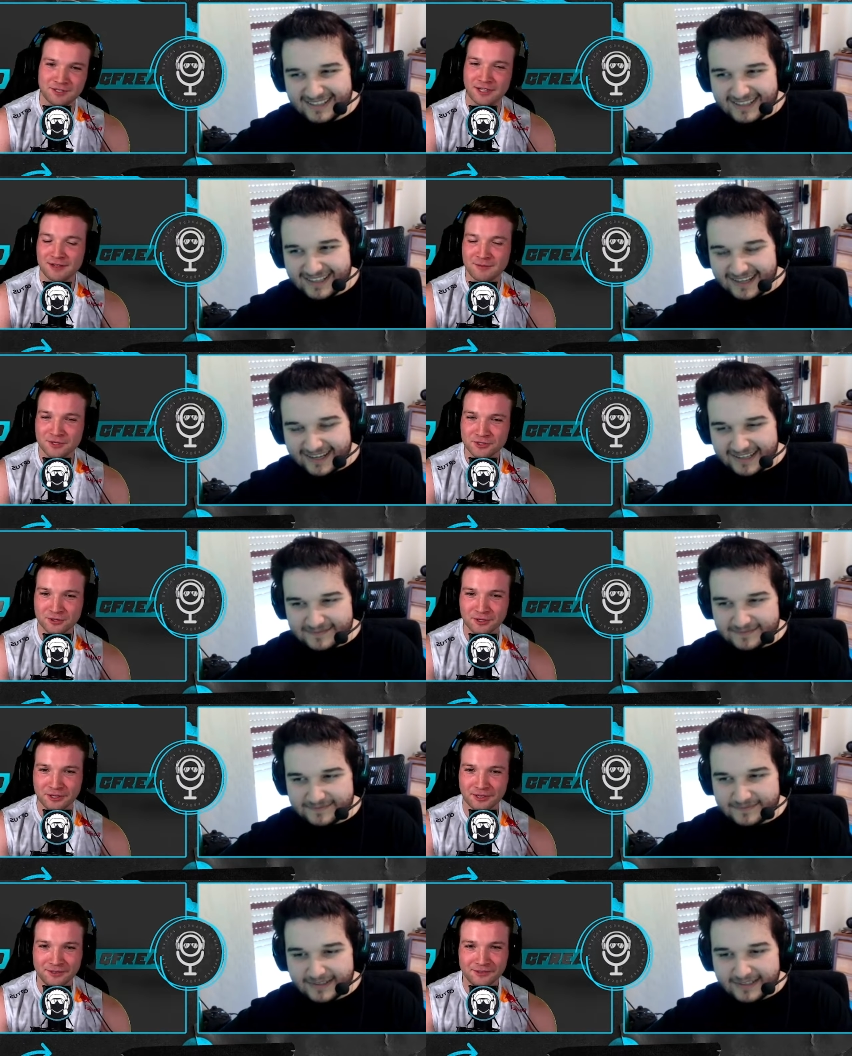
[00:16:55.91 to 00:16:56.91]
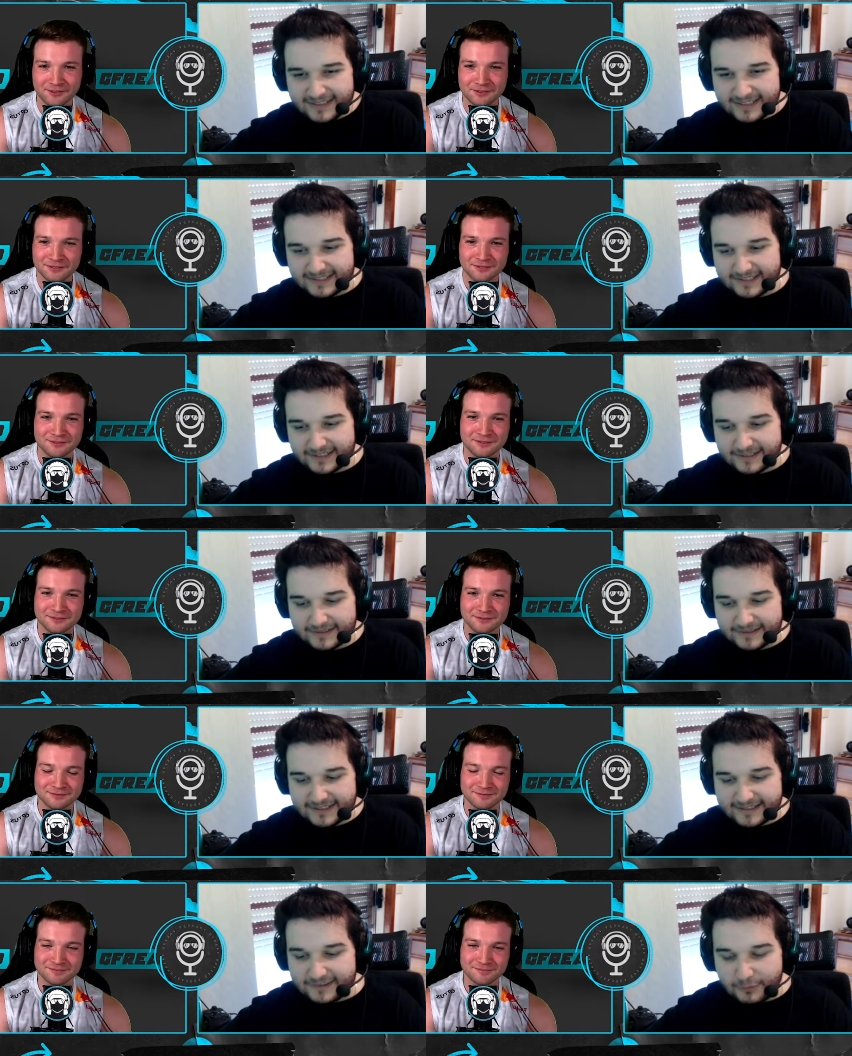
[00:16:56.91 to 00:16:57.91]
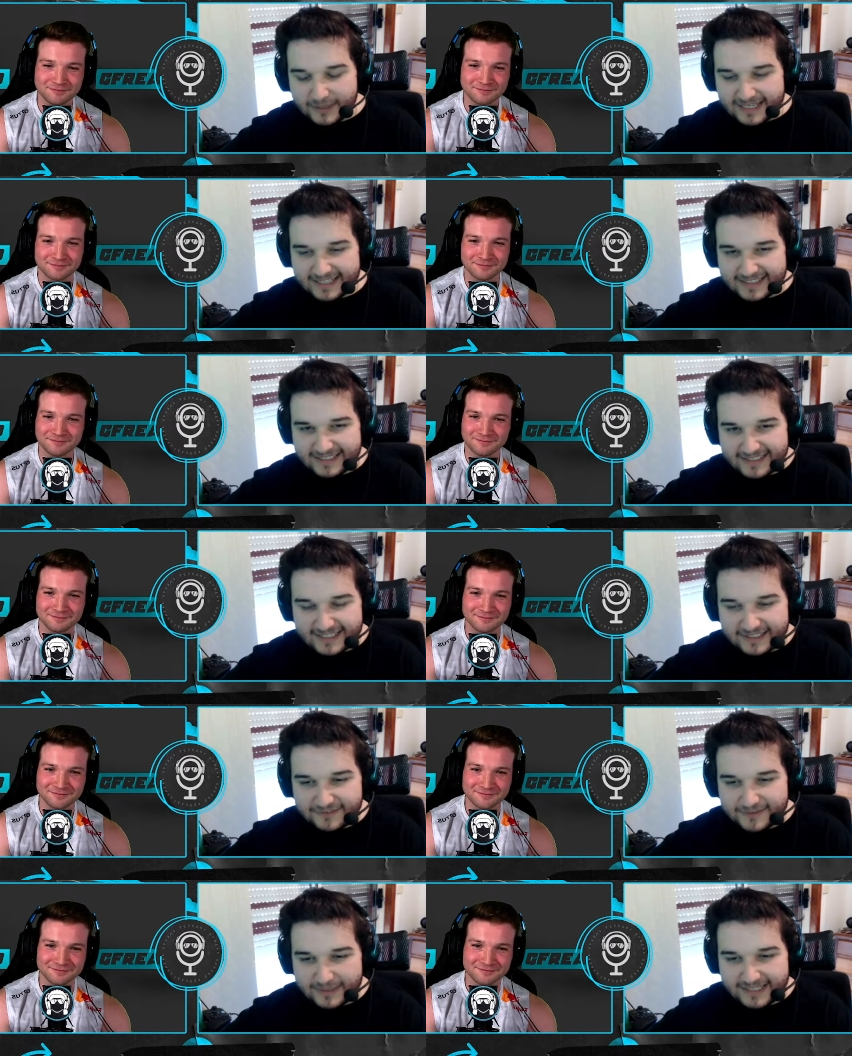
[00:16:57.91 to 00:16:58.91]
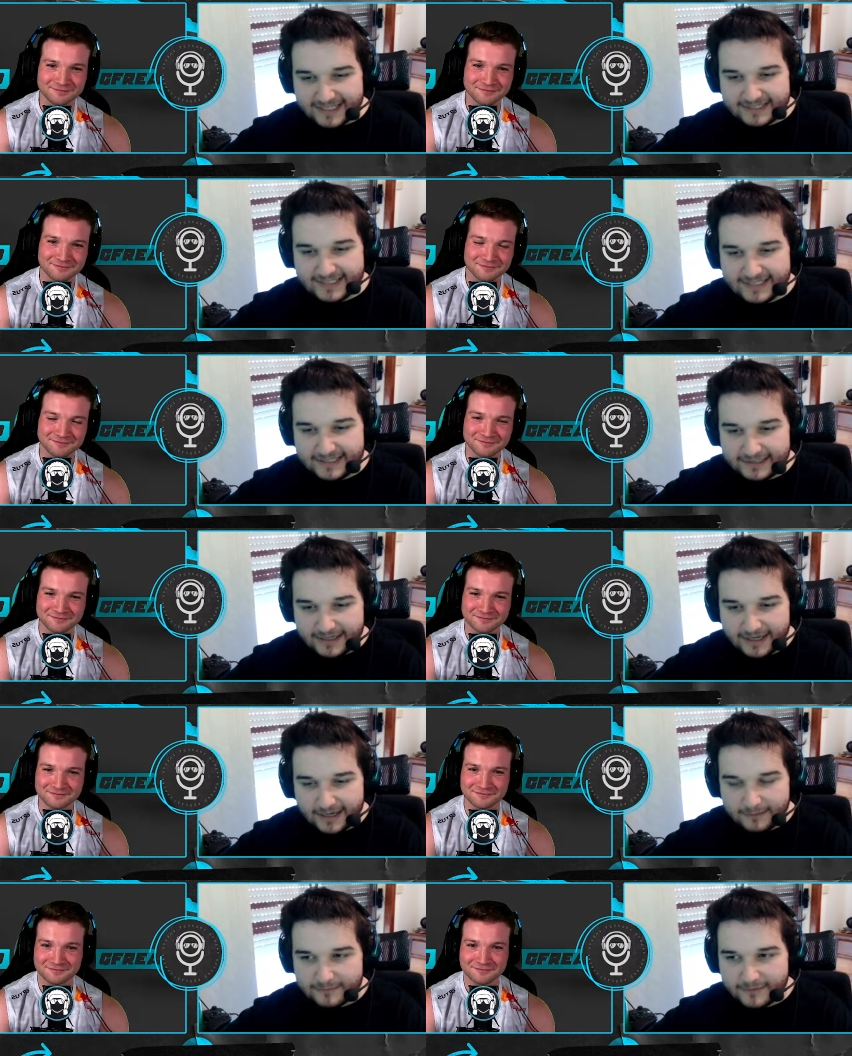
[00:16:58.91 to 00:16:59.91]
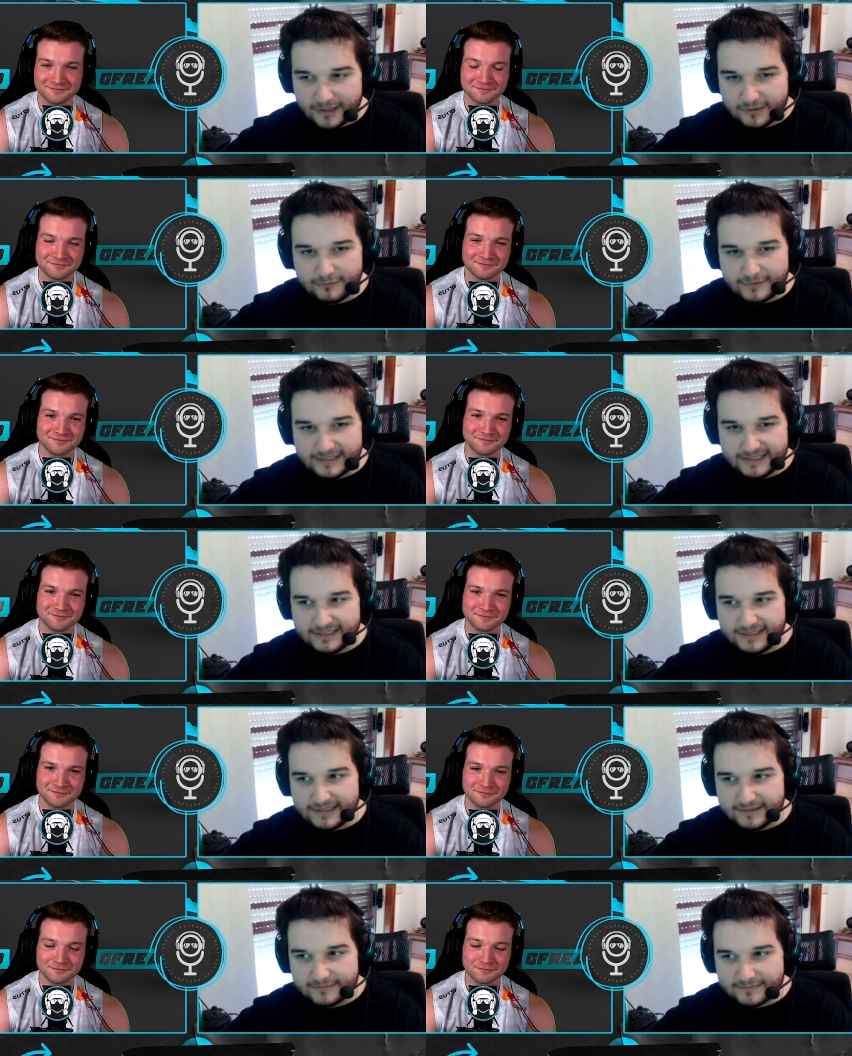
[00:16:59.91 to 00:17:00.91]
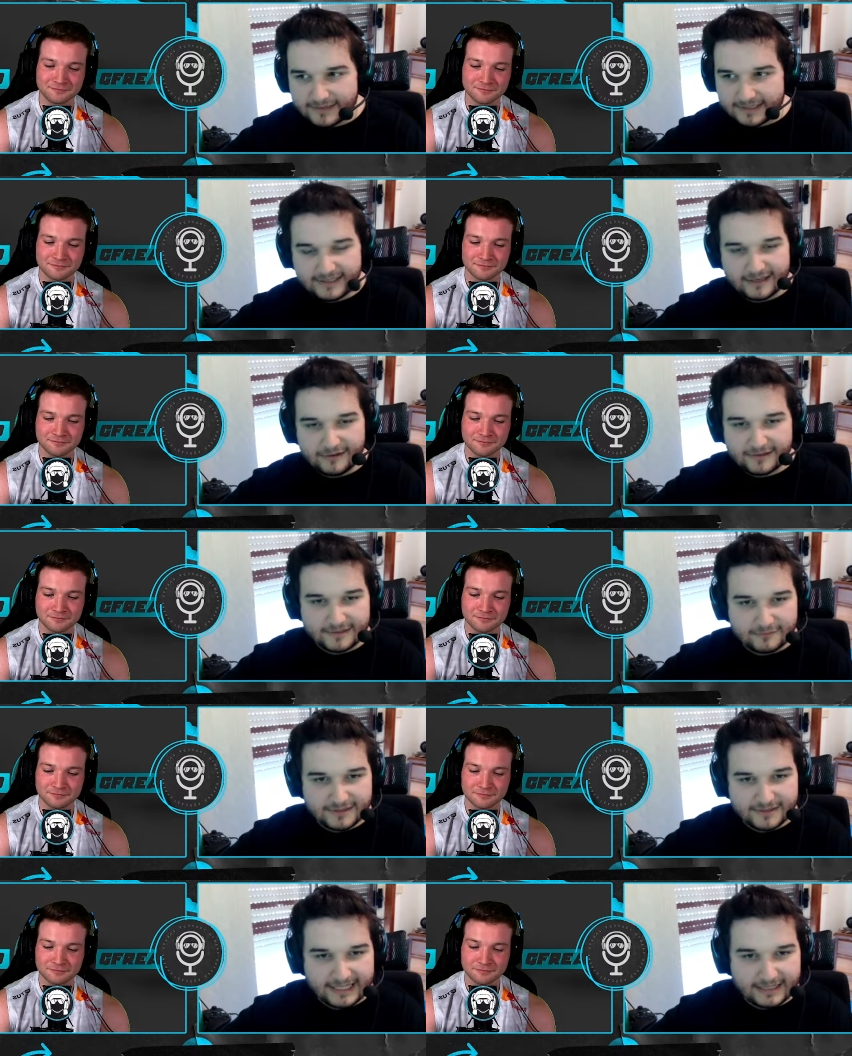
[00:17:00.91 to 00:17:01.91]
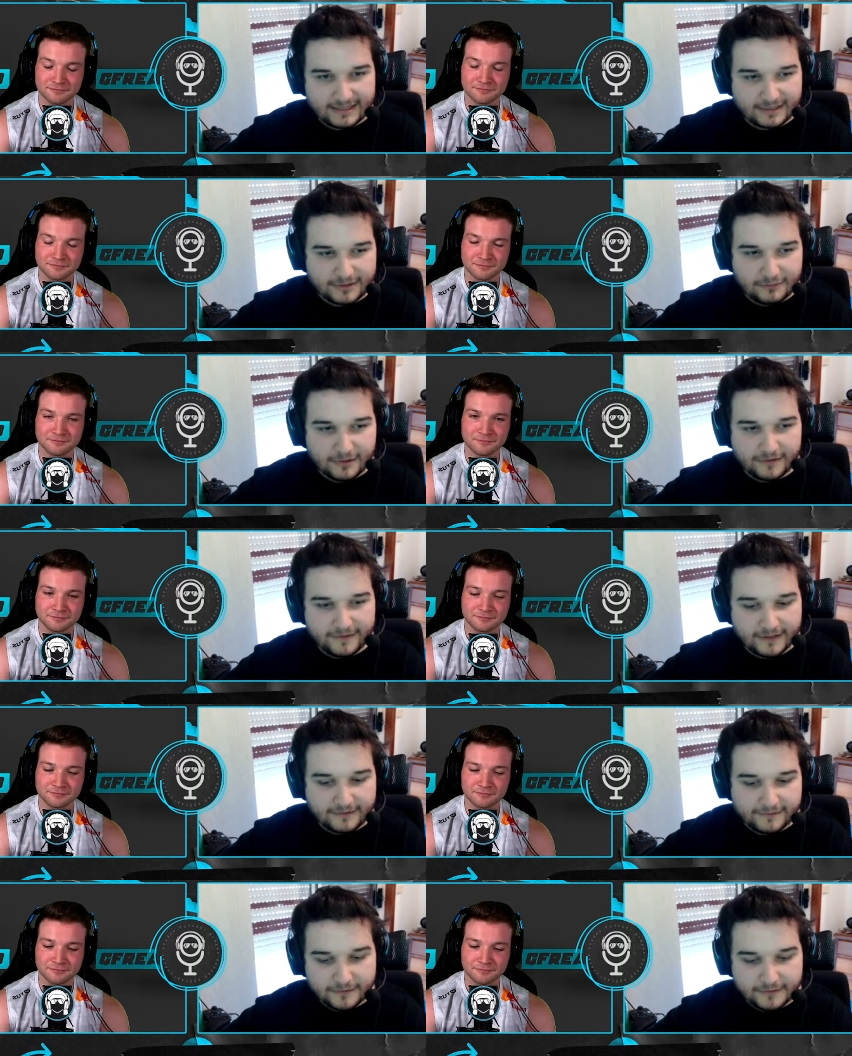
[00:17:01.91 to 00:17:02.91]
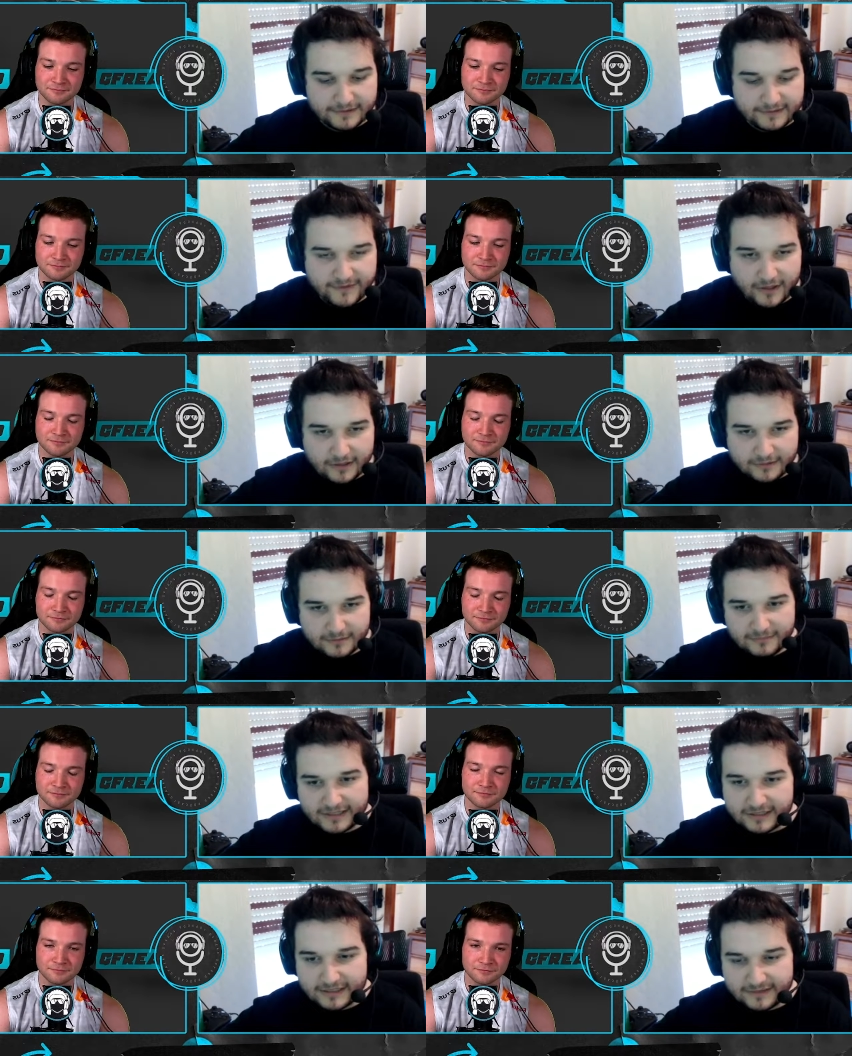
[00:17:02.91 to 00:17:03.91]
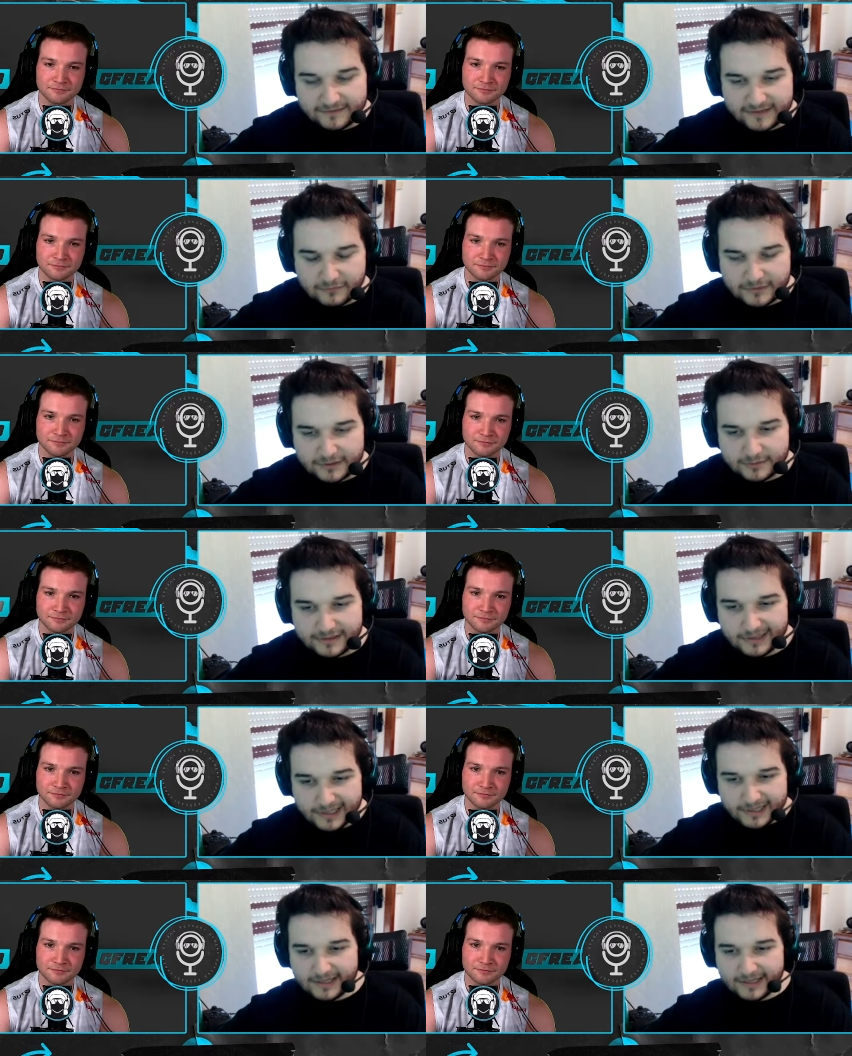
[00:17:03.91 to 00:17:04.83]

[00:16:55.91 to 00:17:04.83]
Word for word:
Speaker 1: yeah, give me the story there.
Speaker 2: Yeah, so uh, twenty eight, the end of twenty eighteen, um, we like how I was saying, like we qualified for the final American event, which was